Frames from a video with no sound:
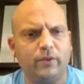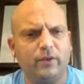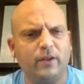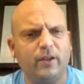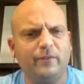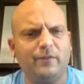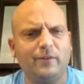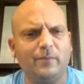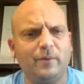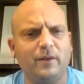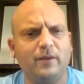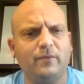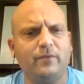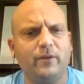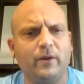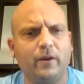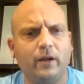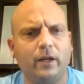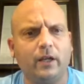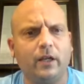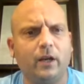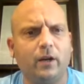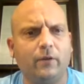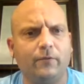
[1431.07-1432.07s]
And you have to be
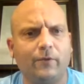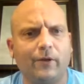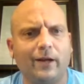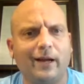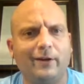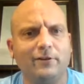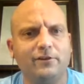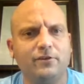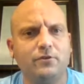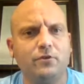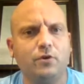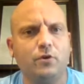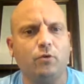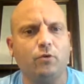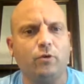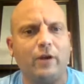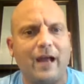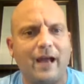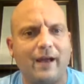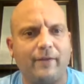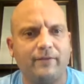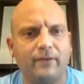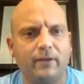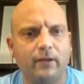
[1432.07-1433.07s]
very careful how you
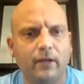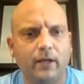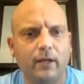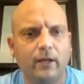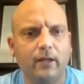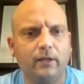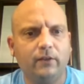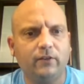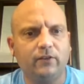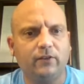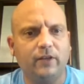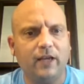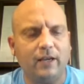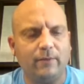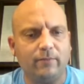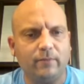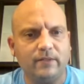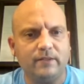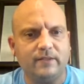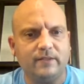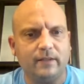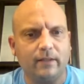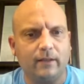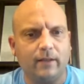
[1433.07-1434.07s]
craft
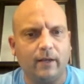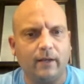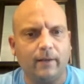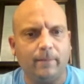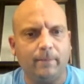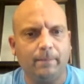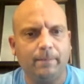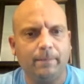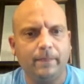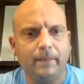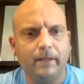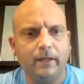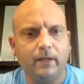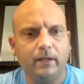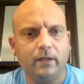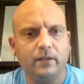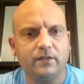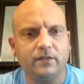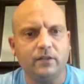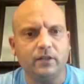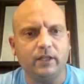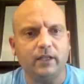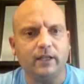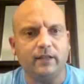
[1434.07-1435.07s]
statements to them
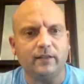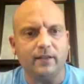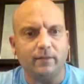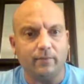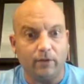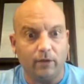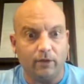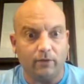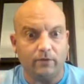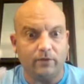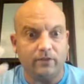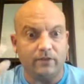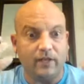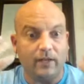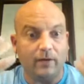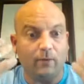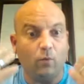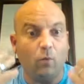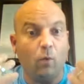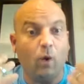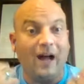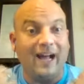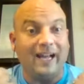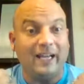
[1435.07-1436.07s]
to get them to
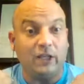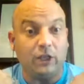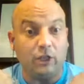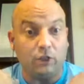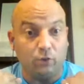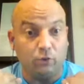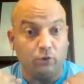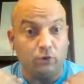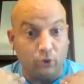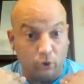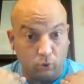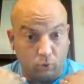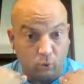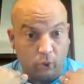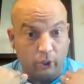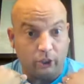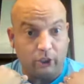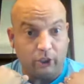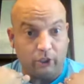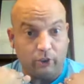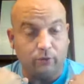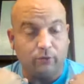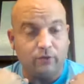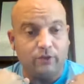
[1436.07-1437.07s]
understand why you do
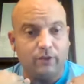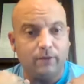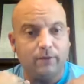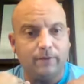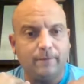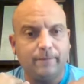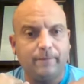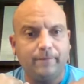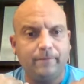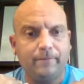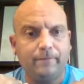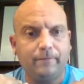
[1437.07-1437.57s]
what you do.